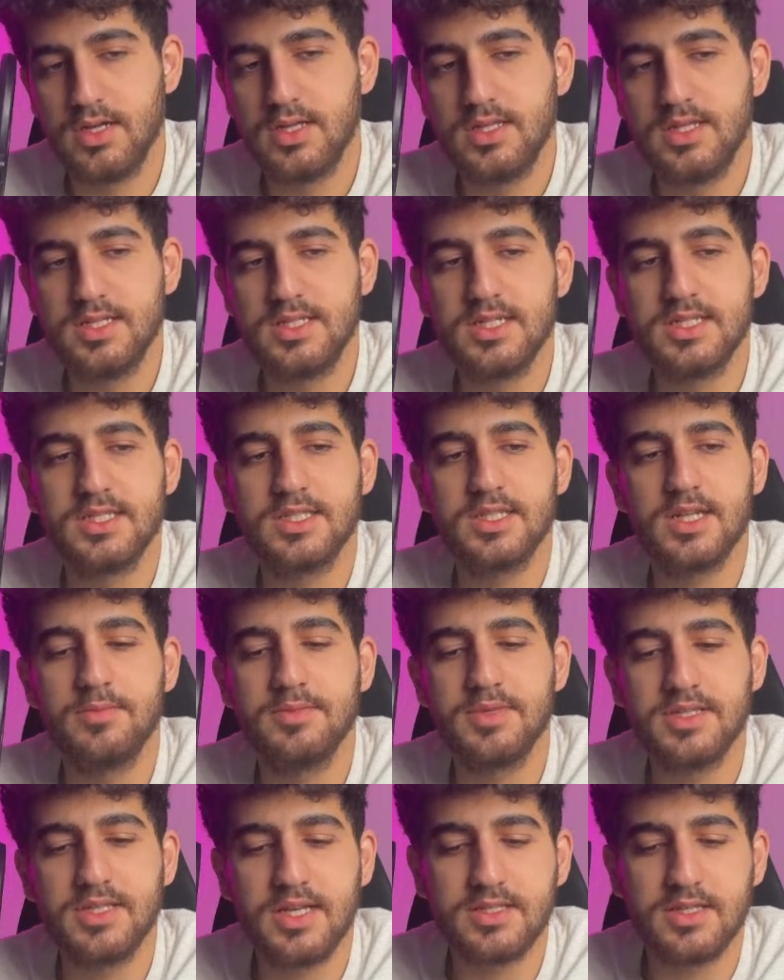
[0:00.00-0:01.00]
This is
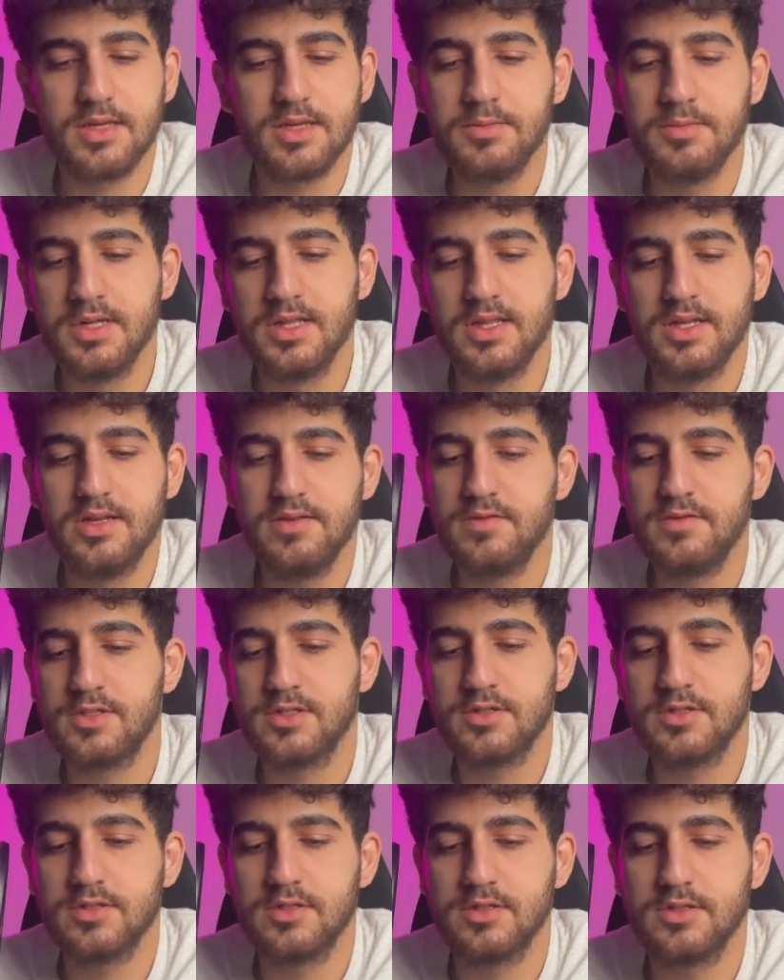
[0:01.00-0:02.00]
something that I believe you
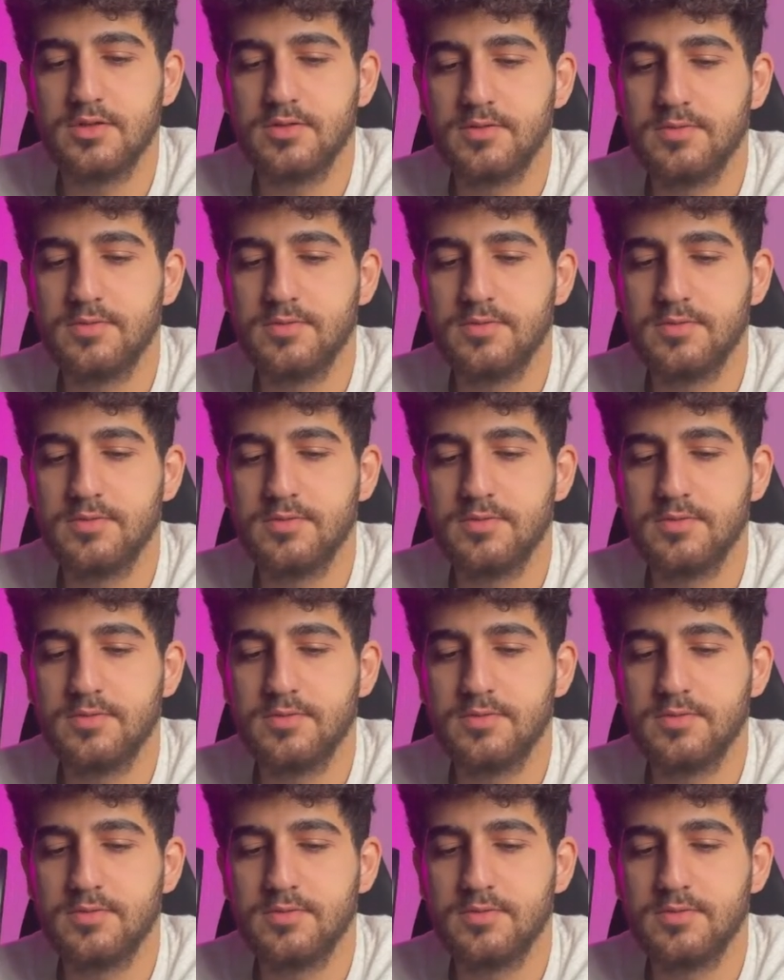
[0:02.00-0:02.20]
should do.